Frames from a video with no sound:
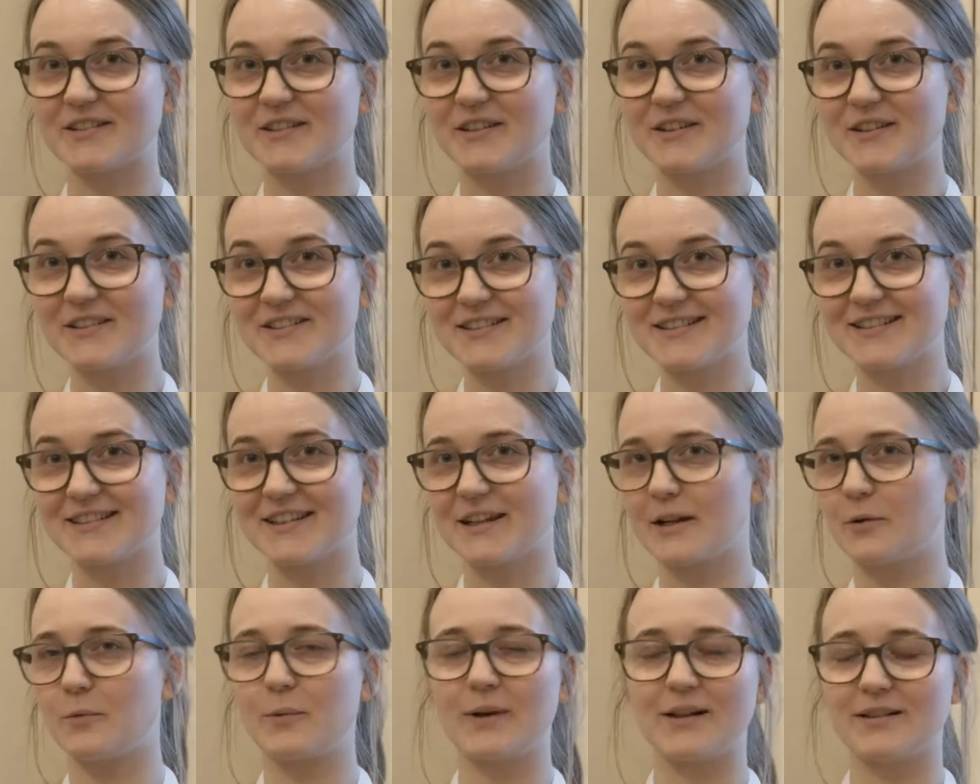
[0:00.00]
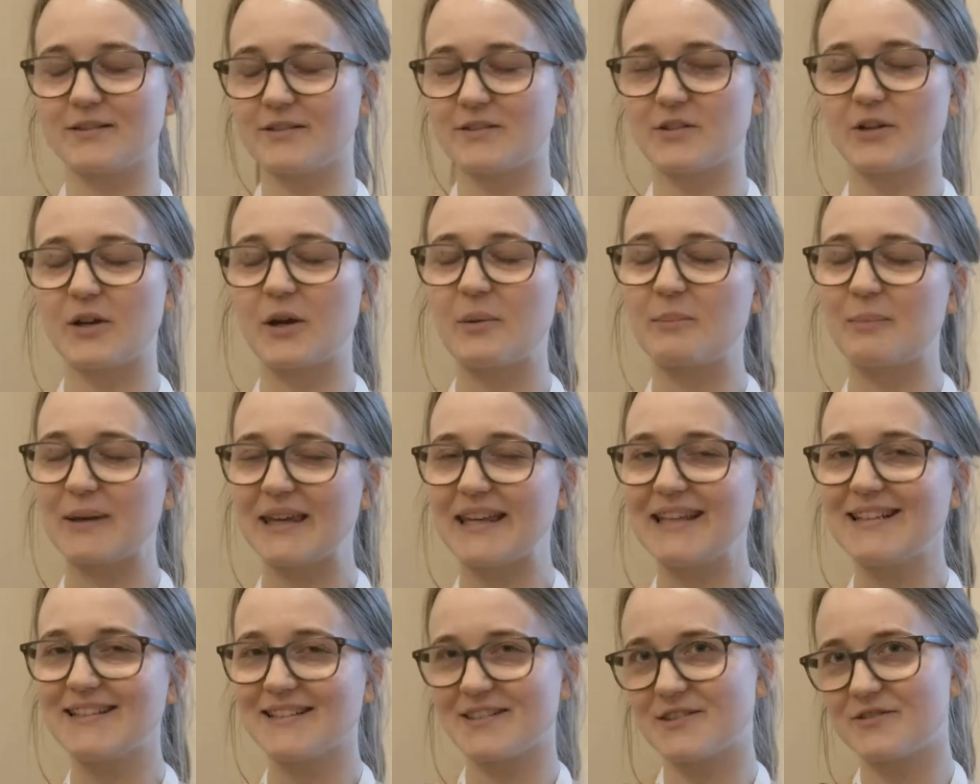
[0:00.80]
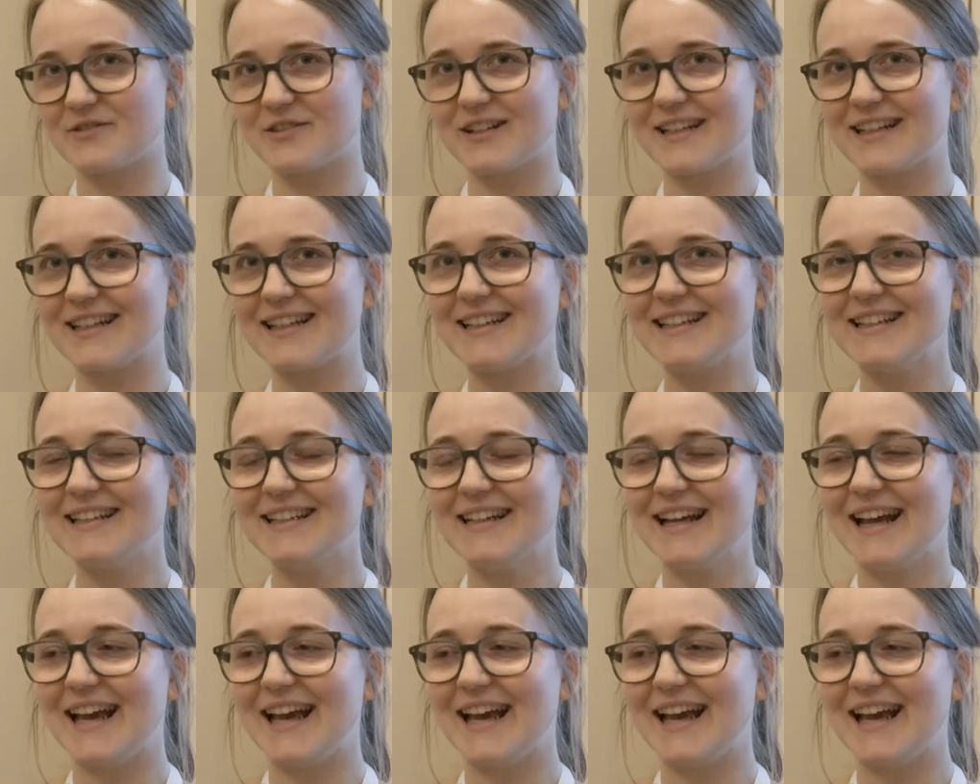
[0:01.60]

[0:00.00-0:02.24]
sauce. Uh, well, soya beans, really.